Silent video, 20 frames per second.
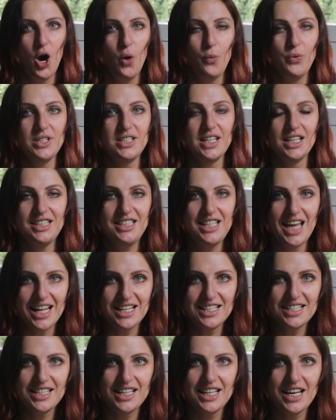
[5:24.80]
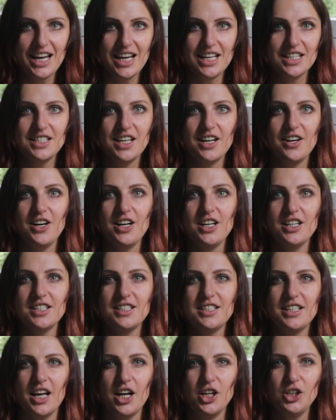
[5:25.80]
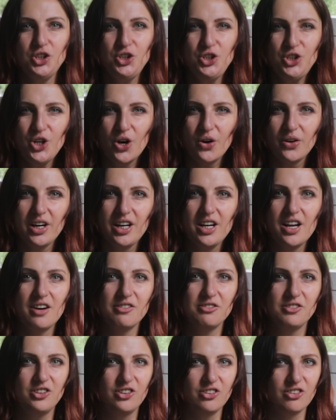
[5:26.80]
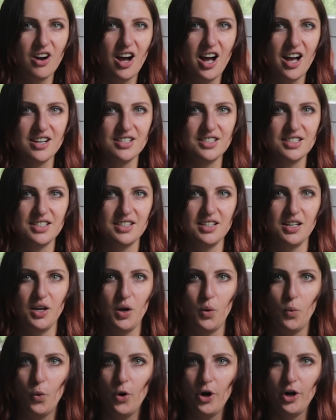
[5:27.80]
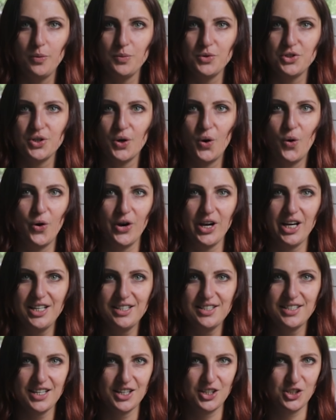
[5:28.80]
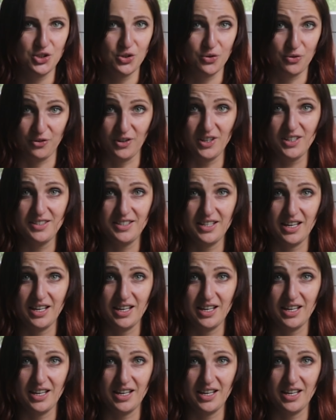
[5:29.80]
With the density, there is not enough grass, worms, or insect to feed